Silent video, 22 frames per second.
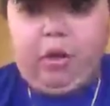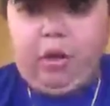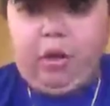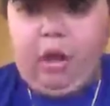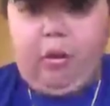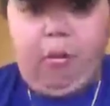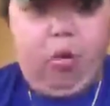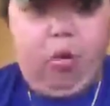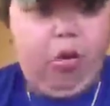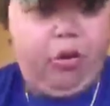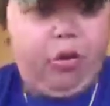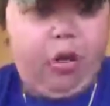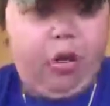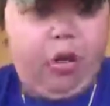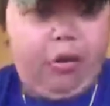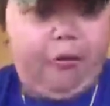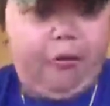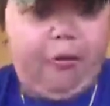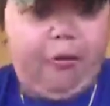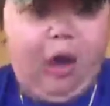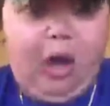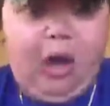they won the
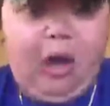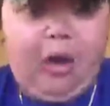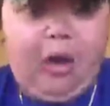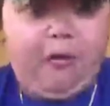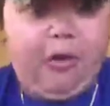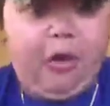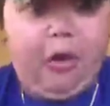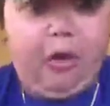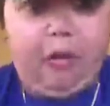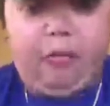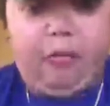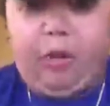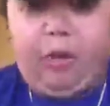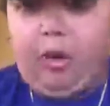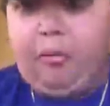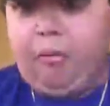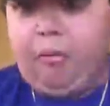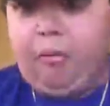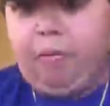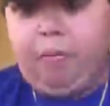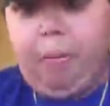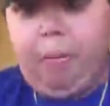other 5. They've
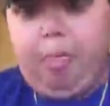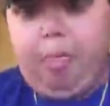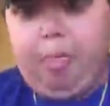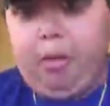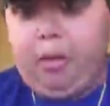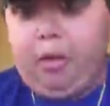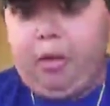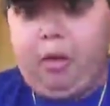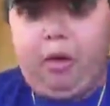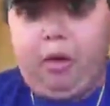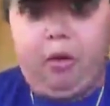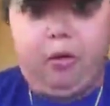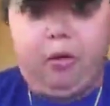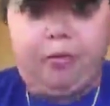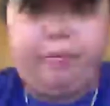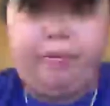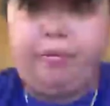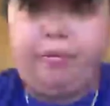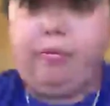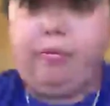done, you know,